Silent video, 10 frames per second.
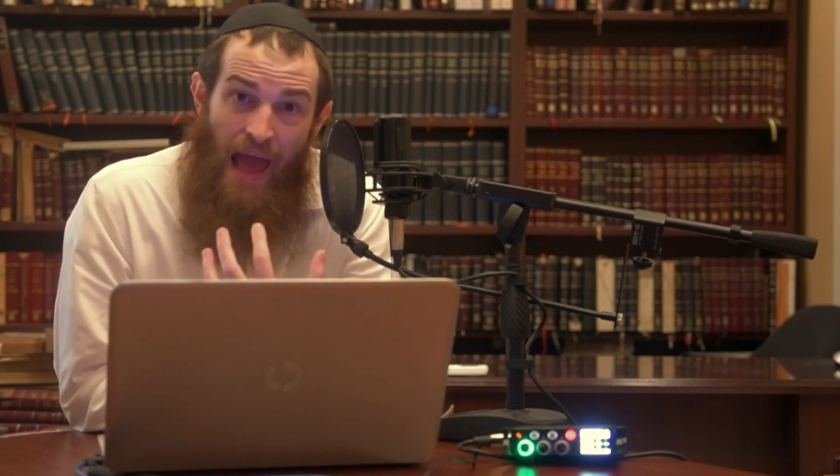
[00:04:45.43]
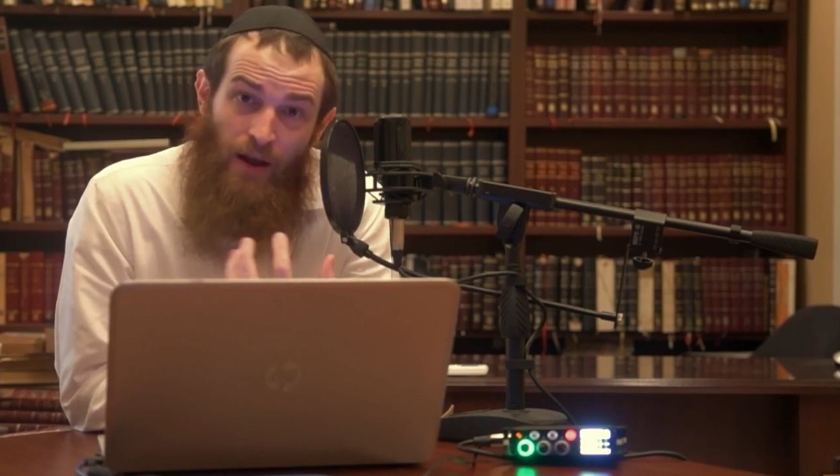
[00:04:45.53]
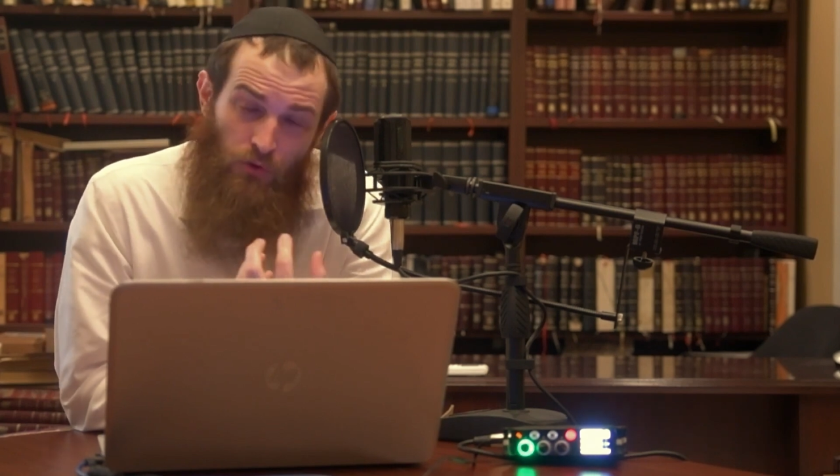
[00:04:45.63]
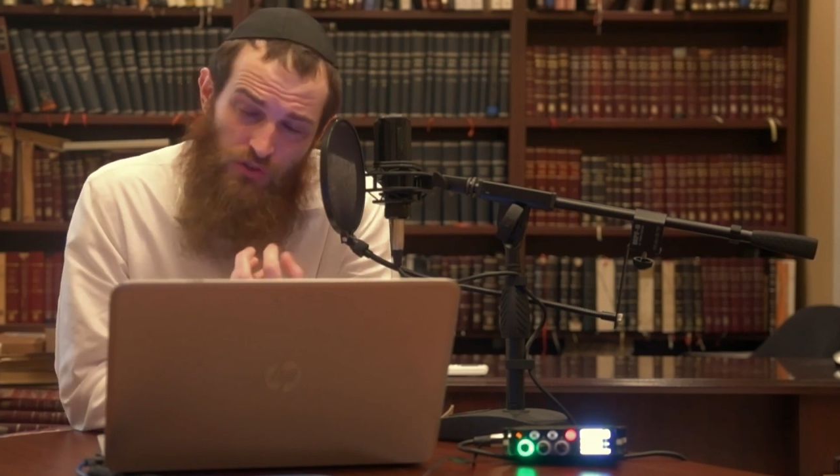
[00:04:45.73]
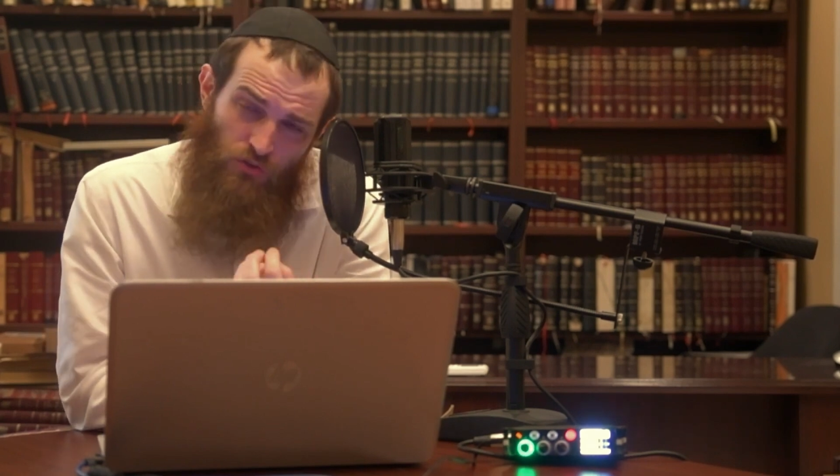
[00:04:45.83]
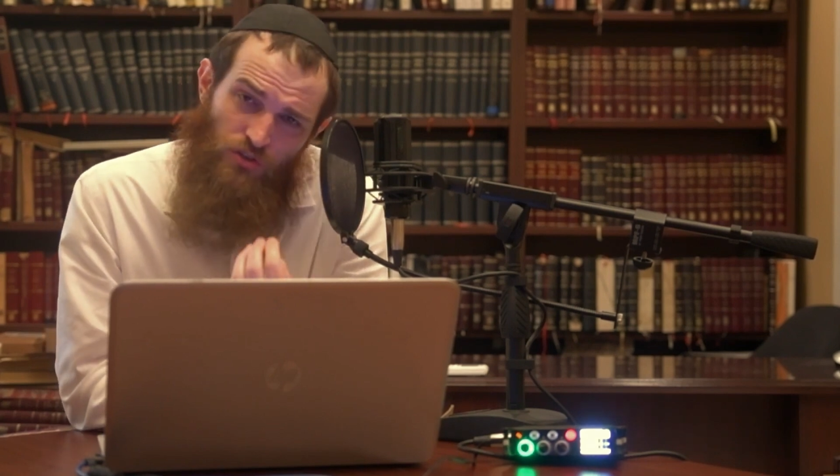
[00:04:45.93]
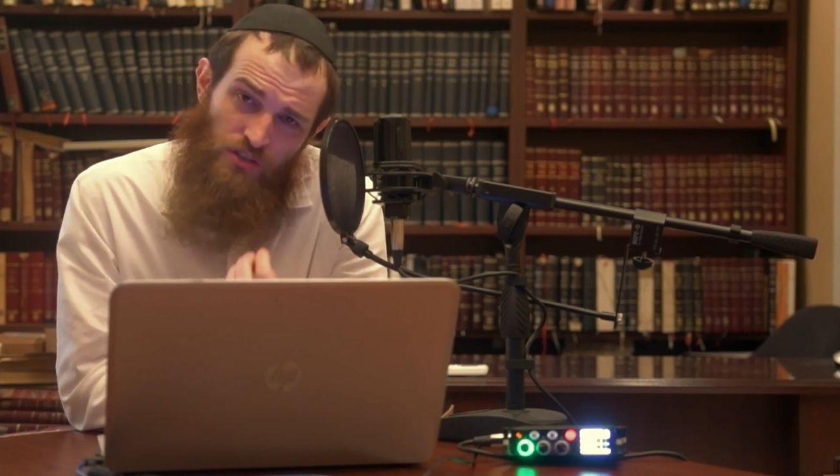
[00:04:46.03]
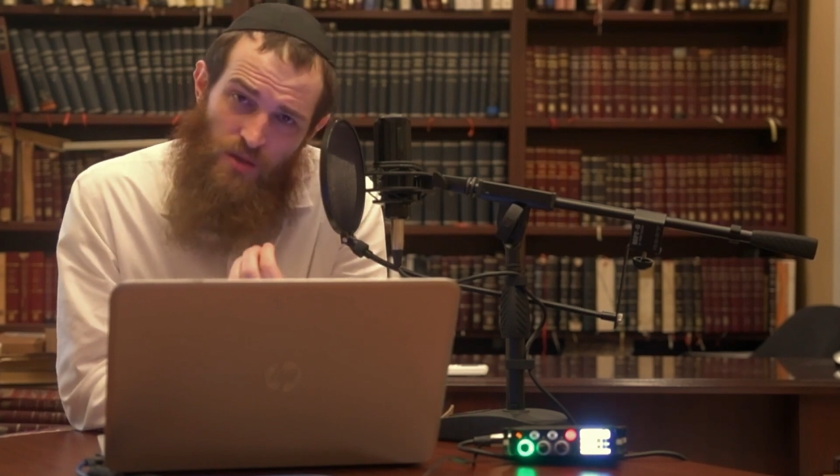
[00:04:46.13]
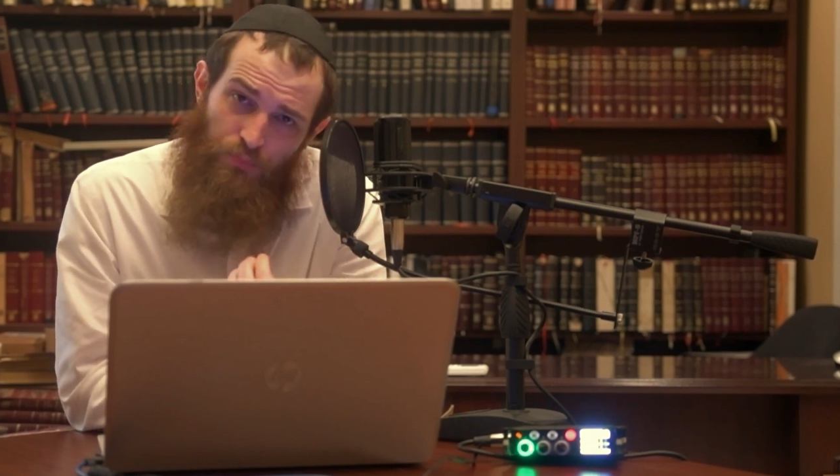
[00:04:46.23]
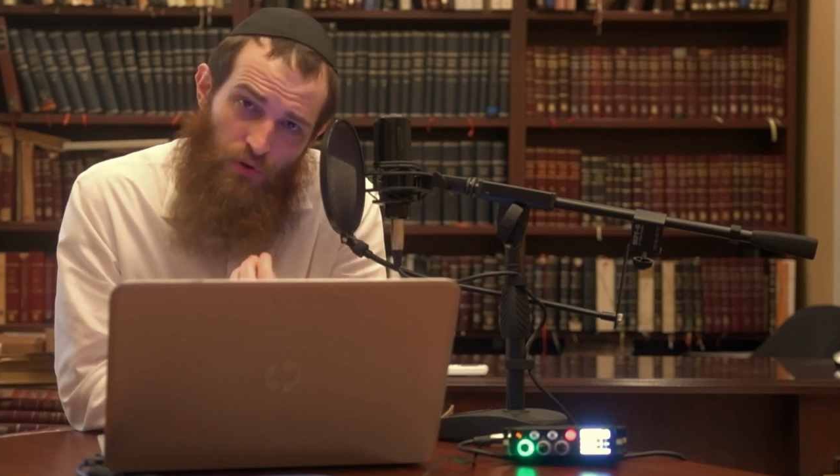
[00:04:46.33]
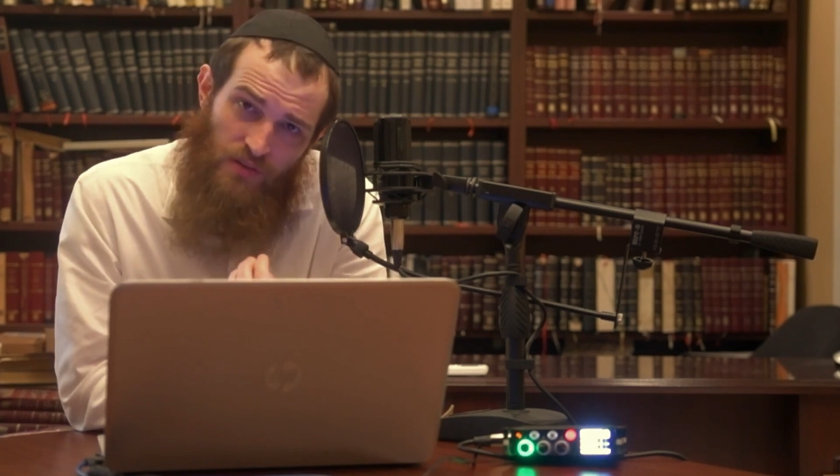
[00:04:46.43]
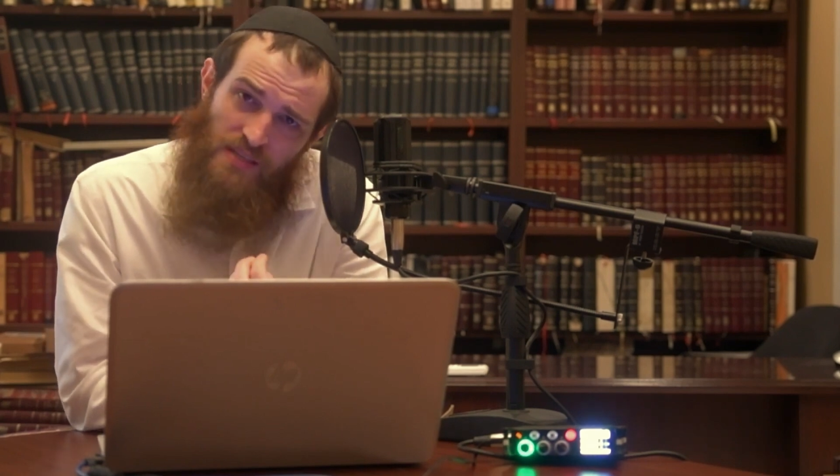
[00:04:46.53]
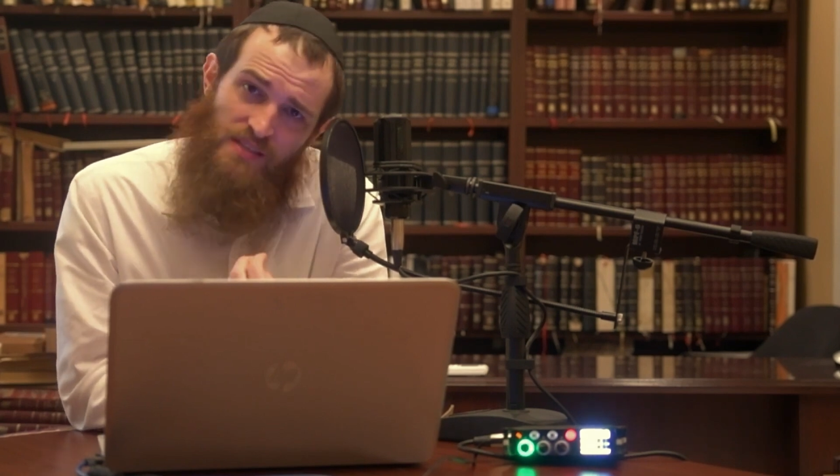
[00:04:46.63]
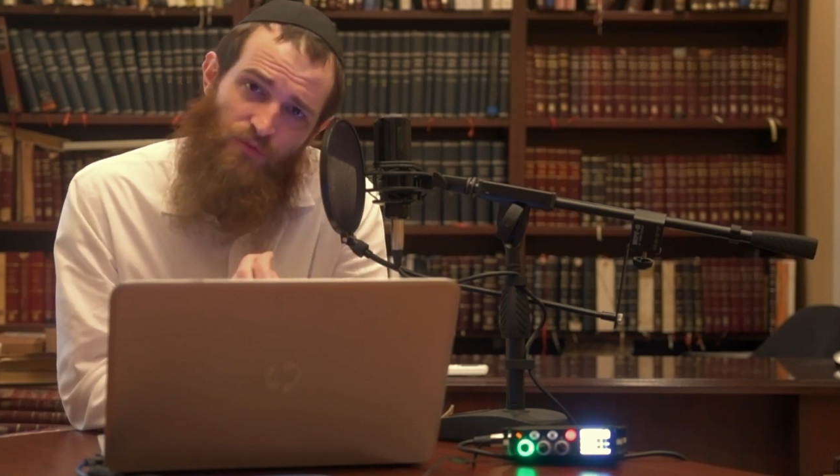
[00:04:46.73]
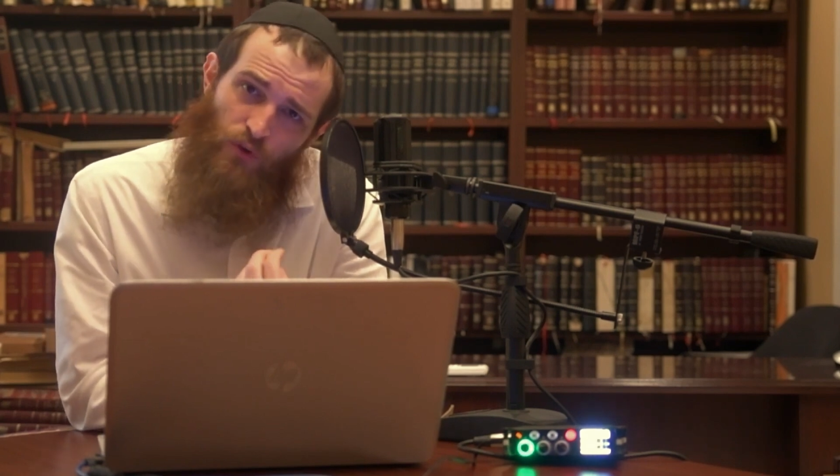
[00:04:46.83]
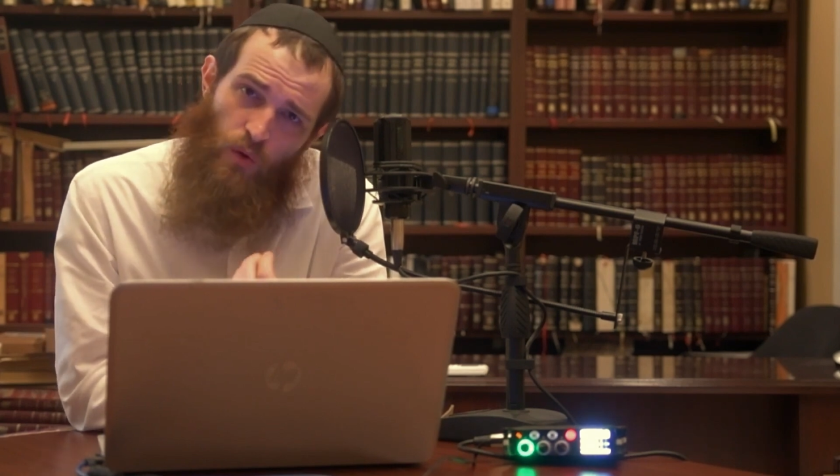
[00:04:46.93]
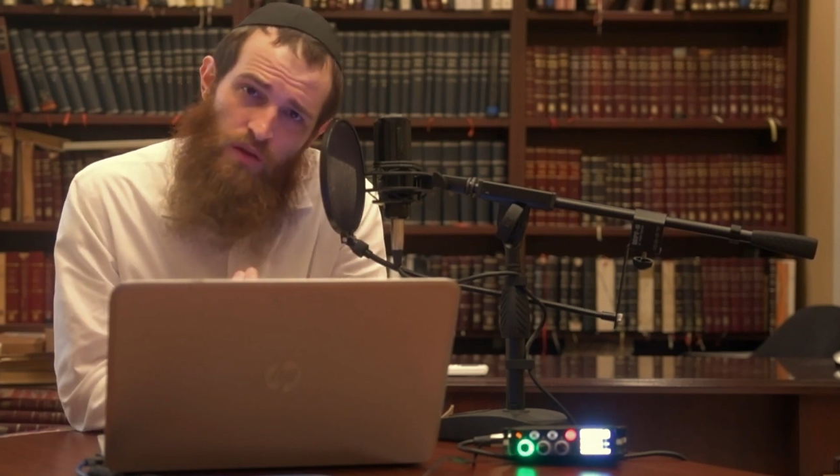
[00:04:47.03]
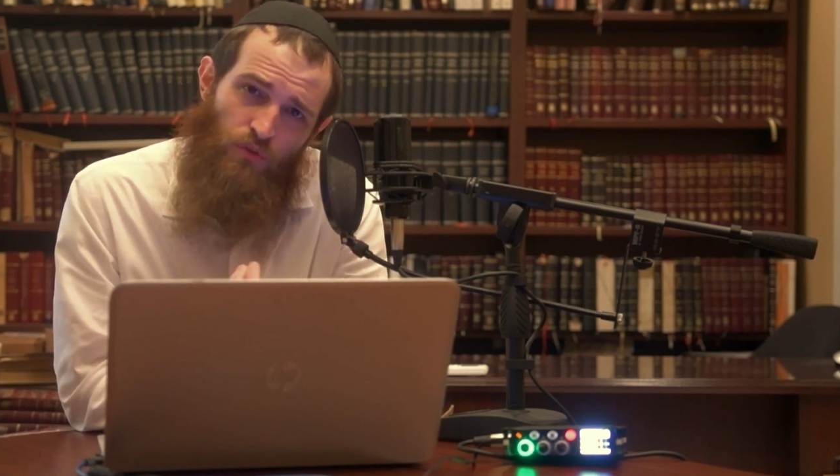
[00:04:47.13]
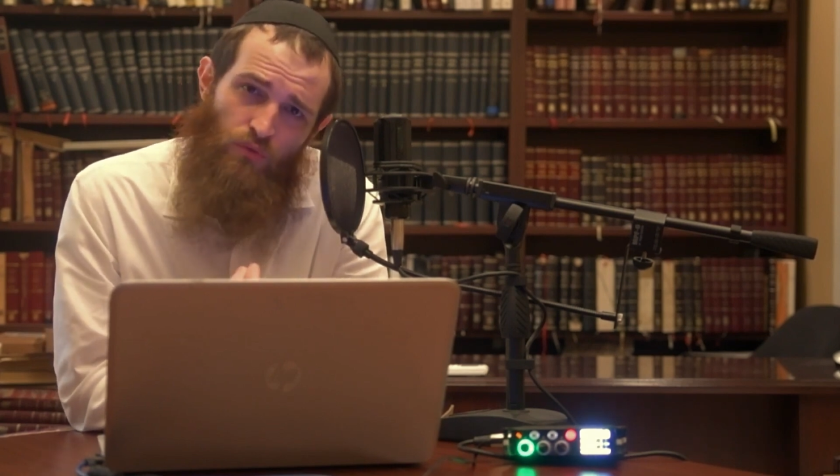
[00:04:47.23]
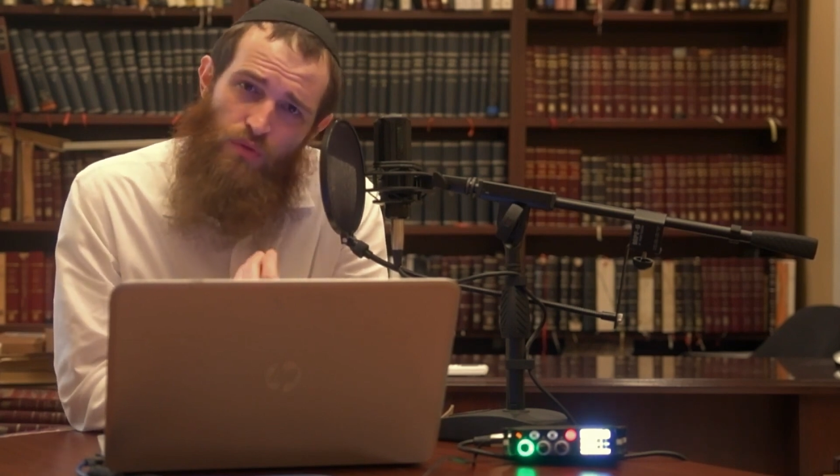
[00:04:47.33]
And also just the process of
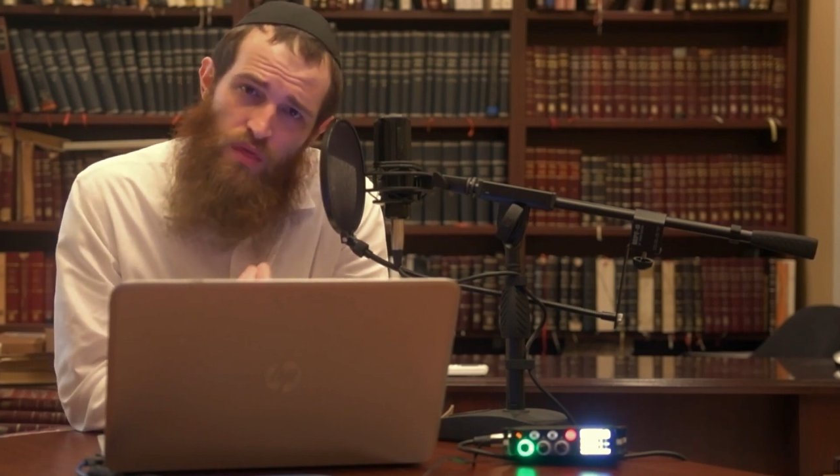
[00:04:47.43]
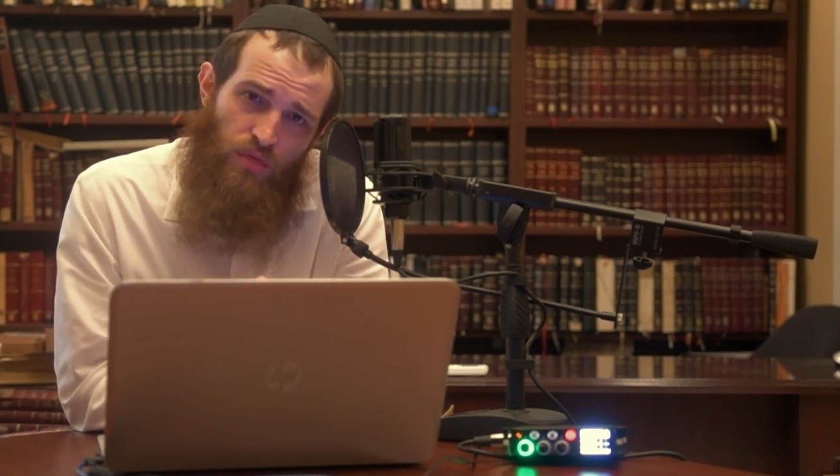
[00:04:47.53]
going through the